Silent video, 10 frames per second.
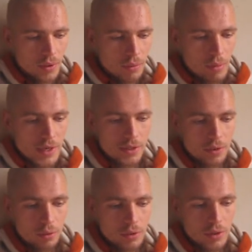
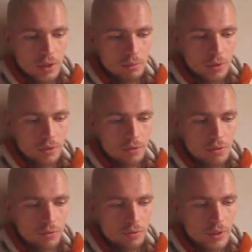Master would tell me to
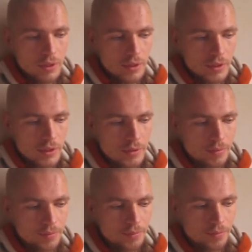do things,
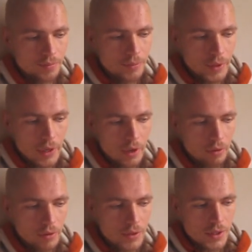and I
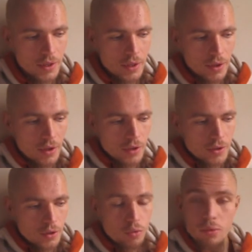was
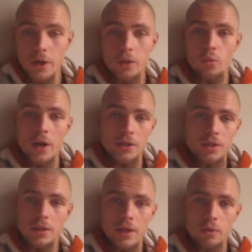so
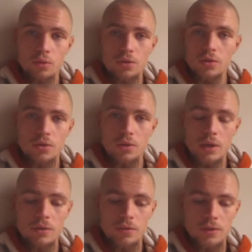brainwashed that I would do
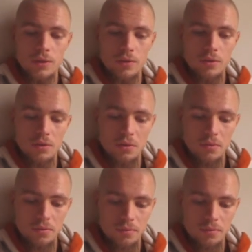everything, you know.